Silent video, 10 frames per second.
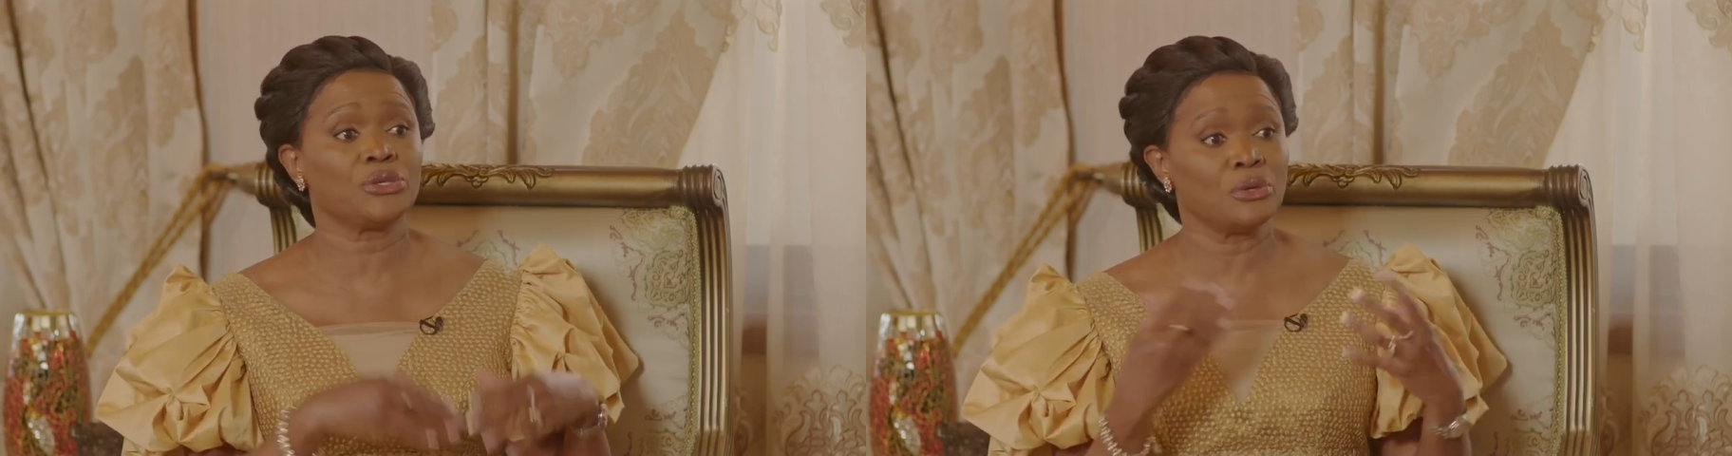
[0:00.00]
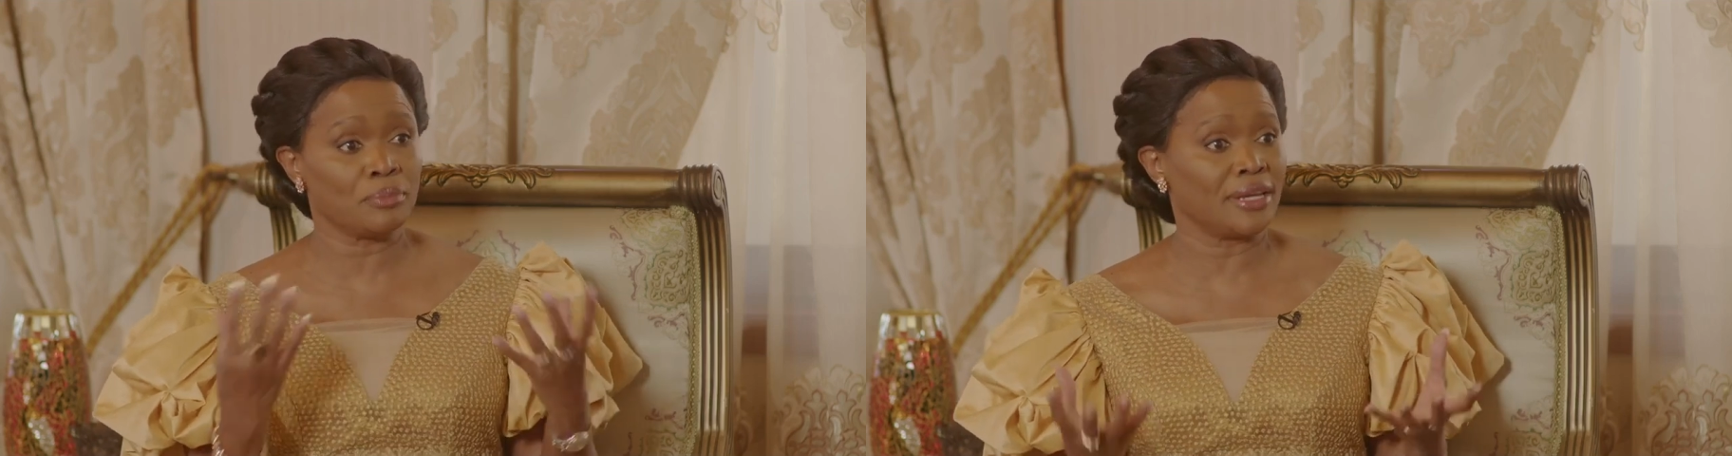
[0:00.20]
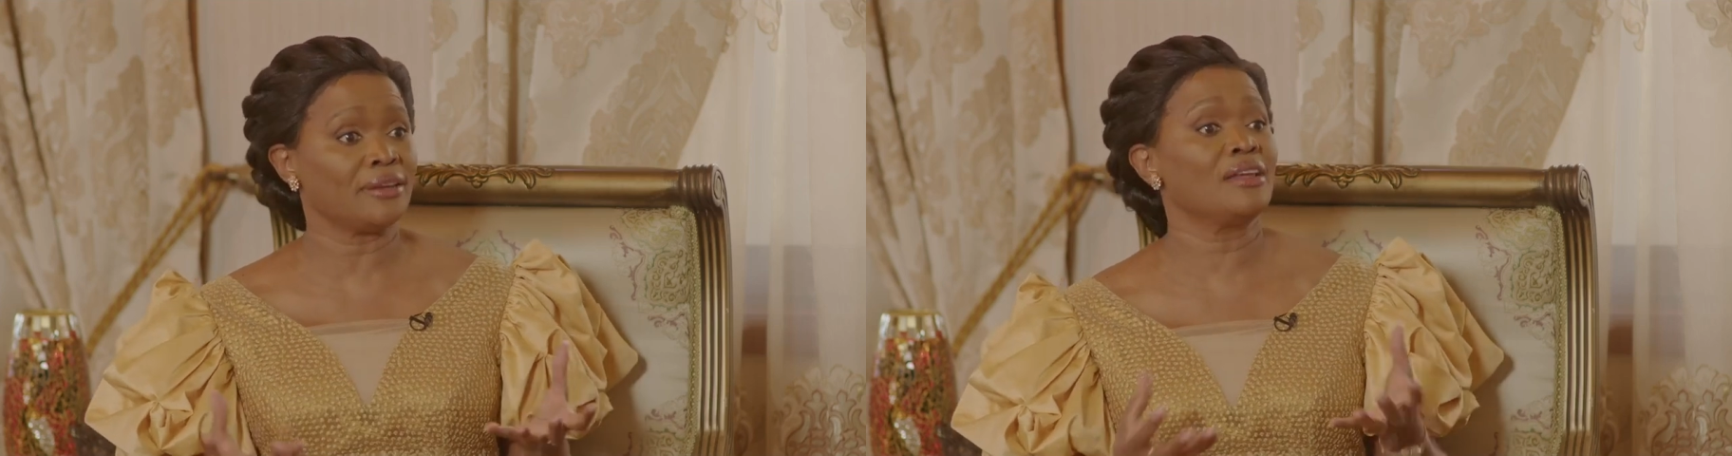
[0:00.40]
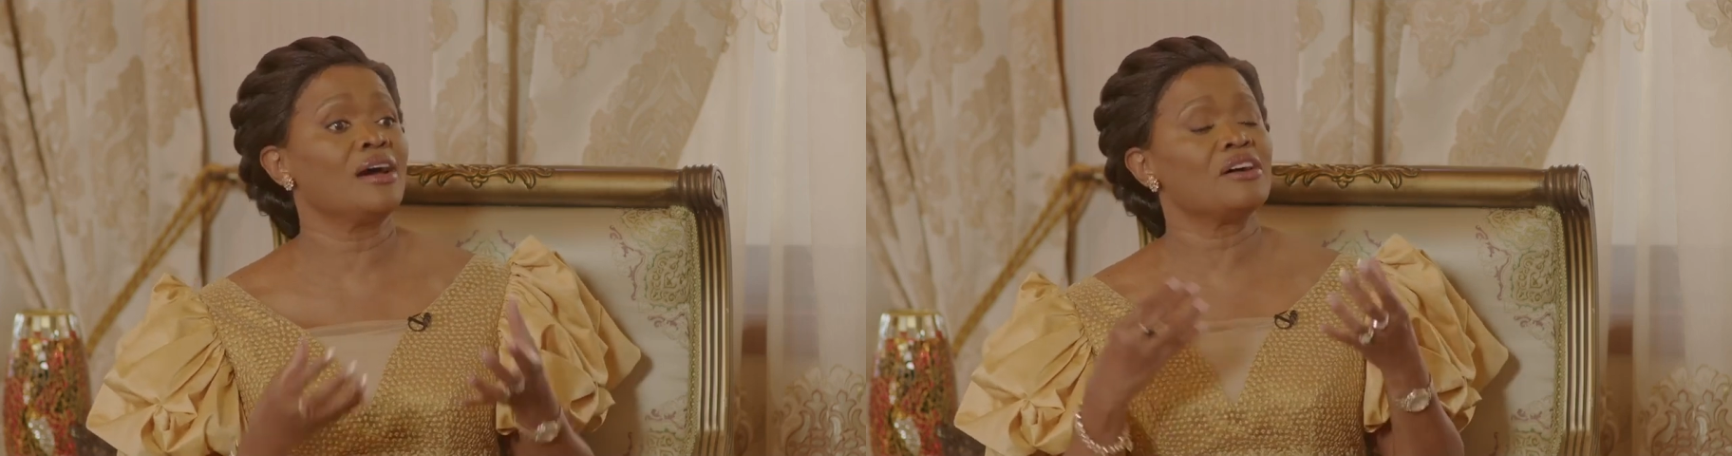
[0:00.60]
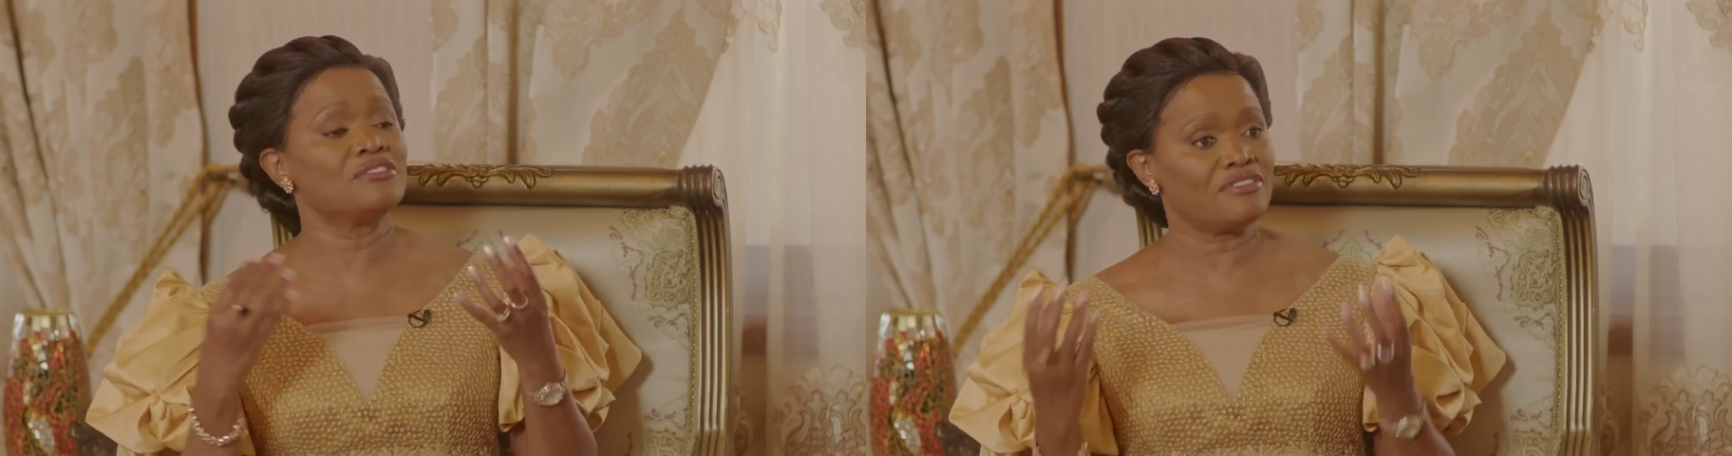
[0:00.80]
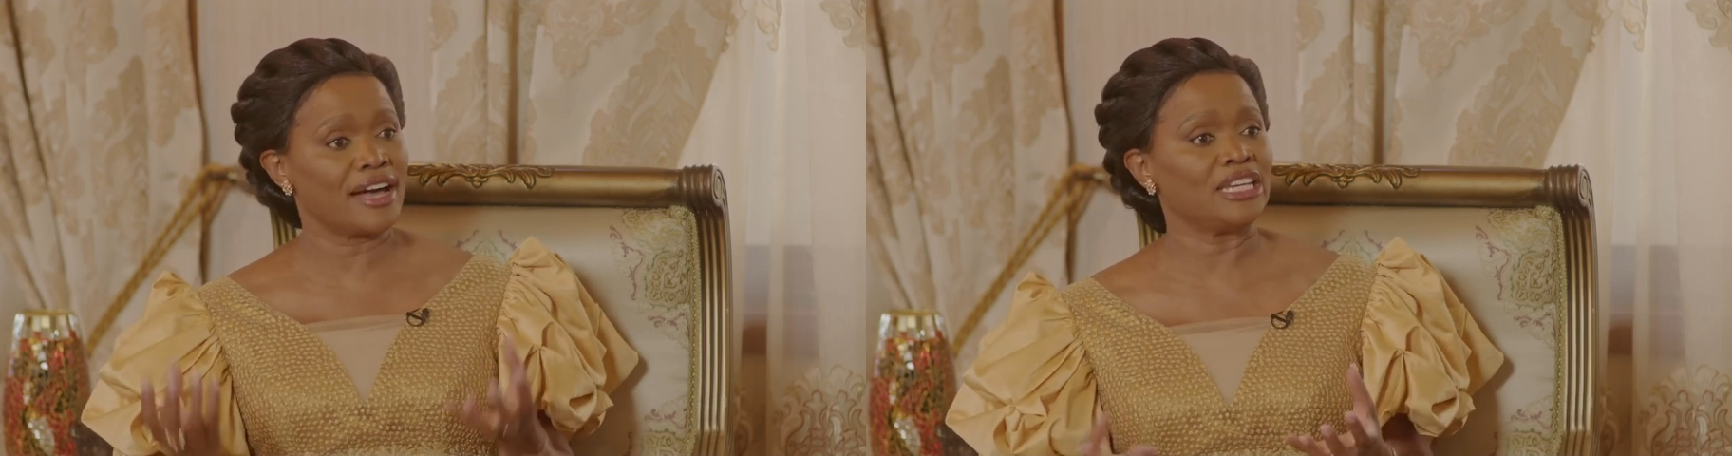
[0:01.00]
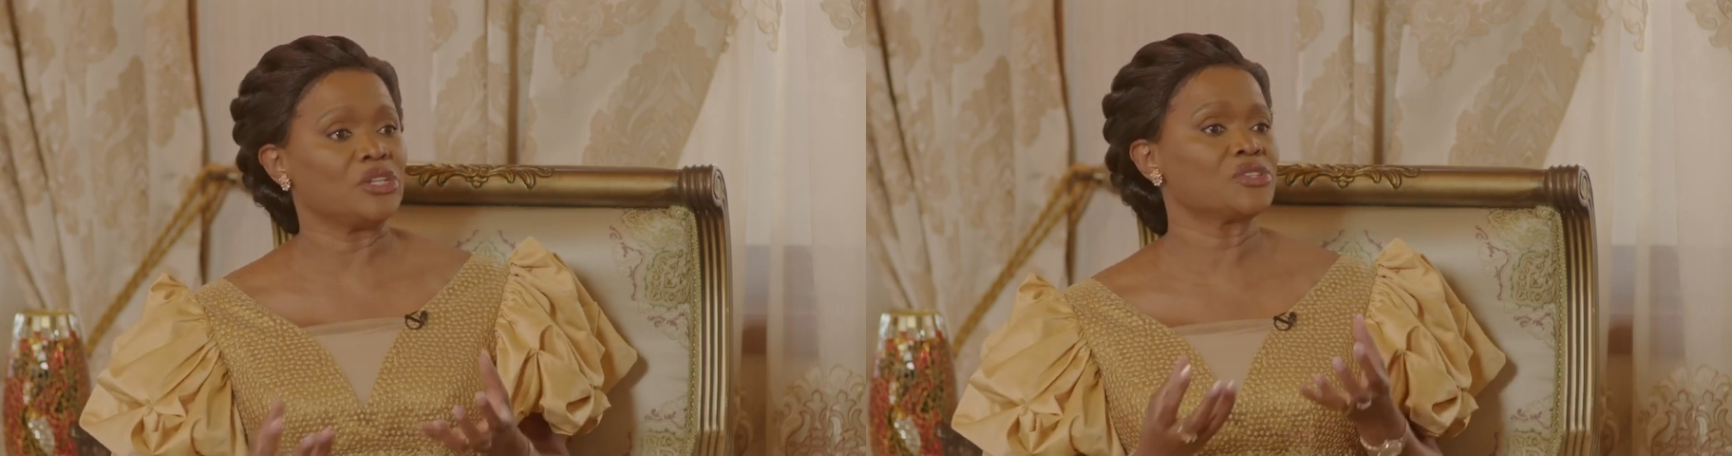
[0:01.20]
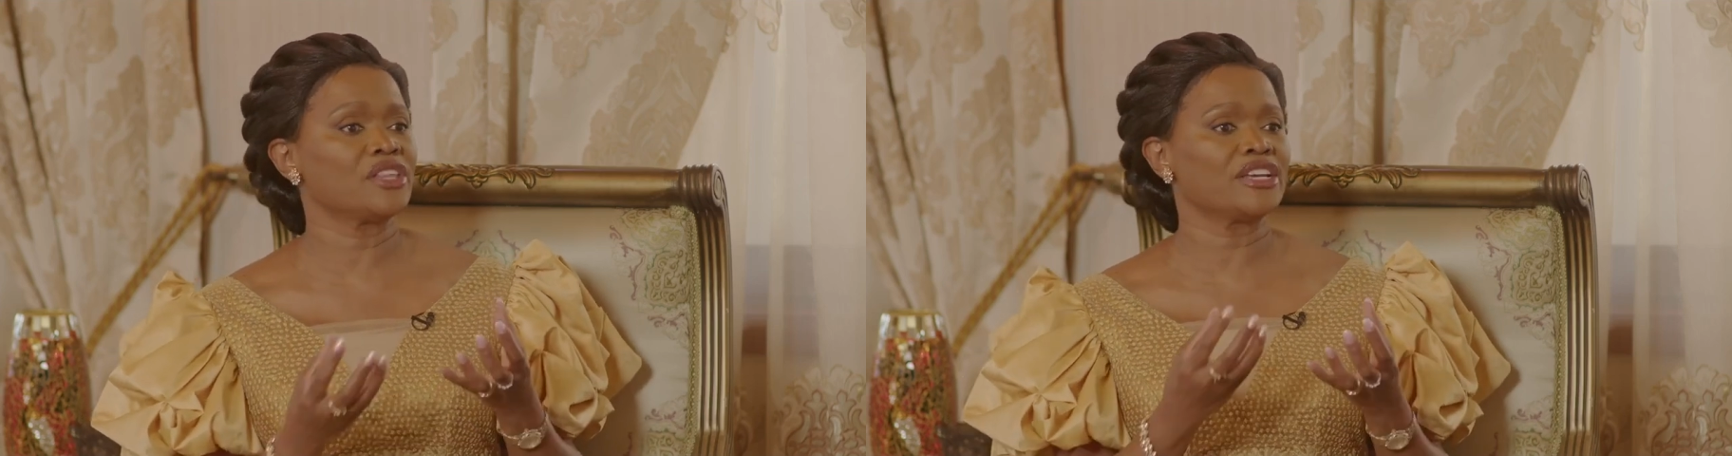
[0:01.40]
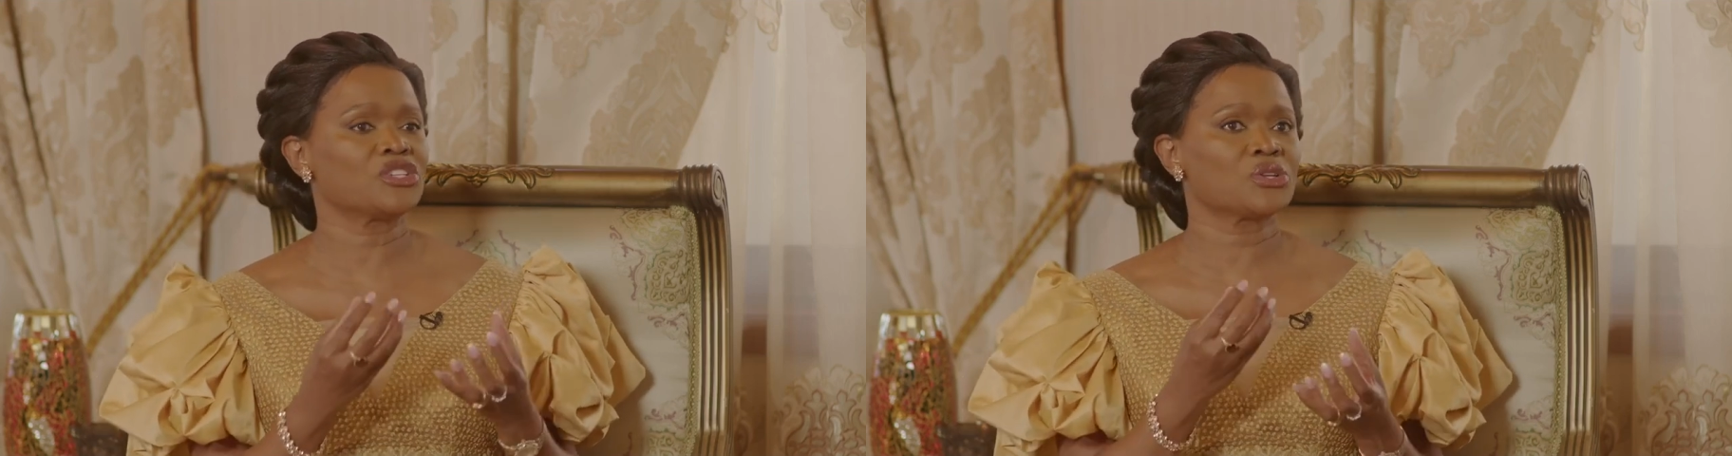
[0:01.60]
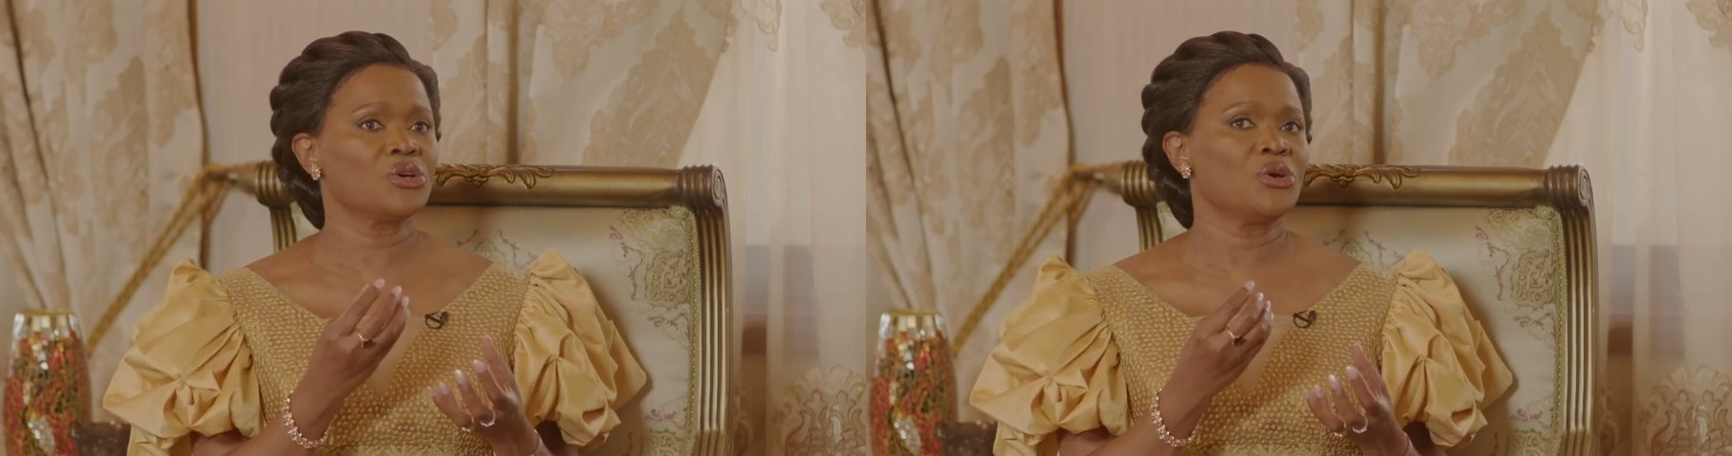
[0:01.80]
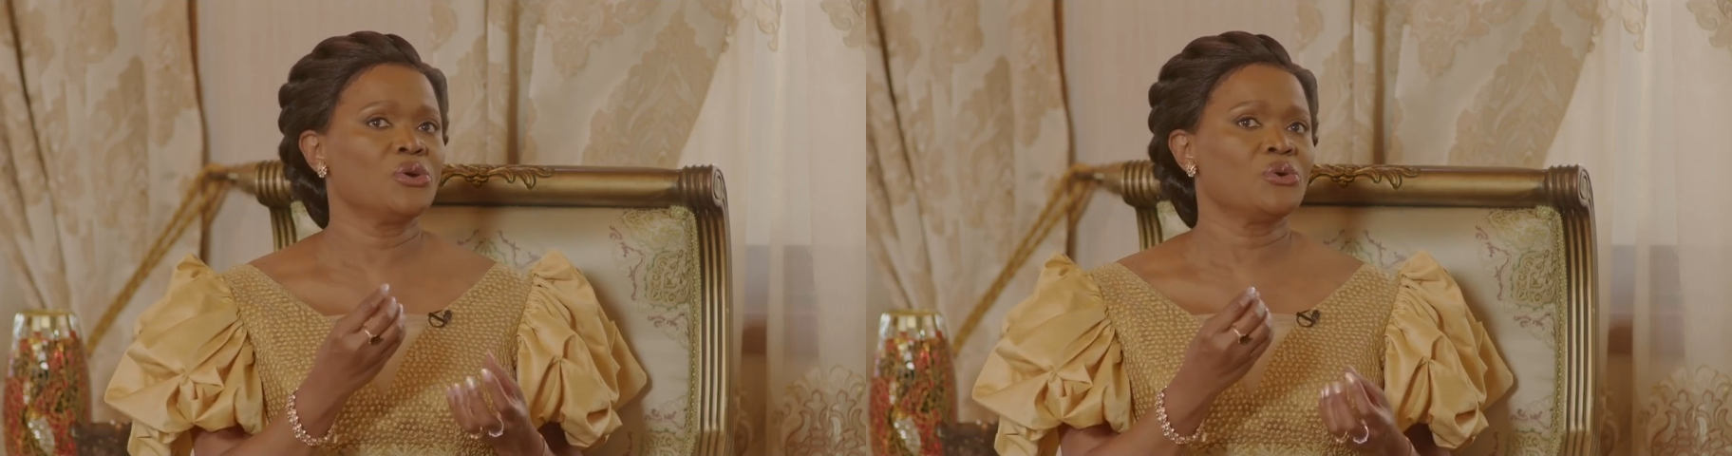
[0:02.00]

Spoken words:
human values that